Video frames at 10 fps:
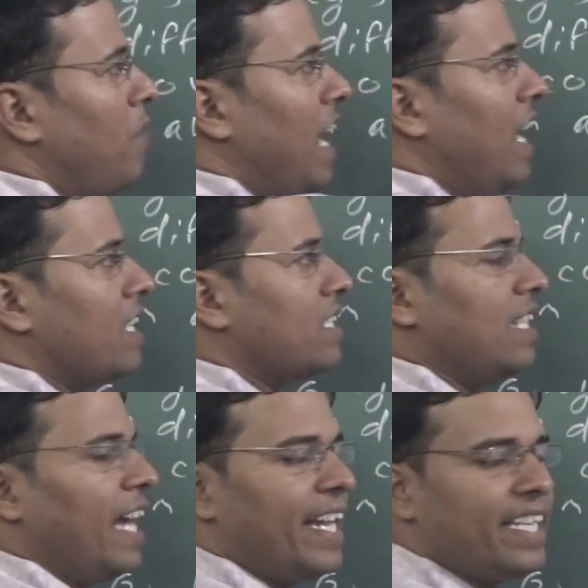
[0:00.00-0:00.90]
path
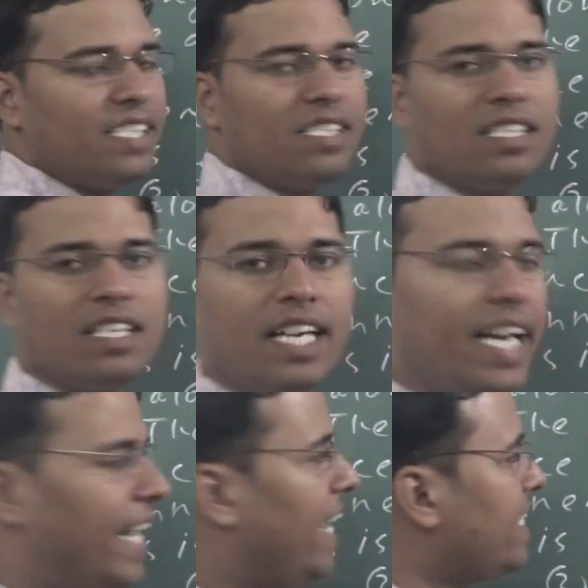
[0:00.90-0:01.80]
line
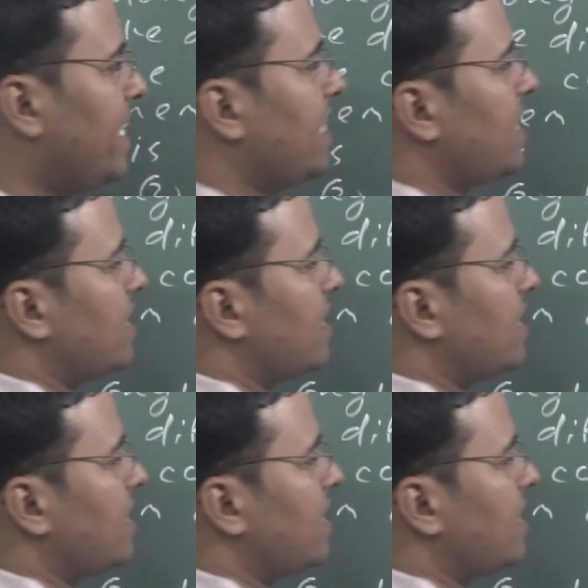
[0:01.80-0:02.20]
at its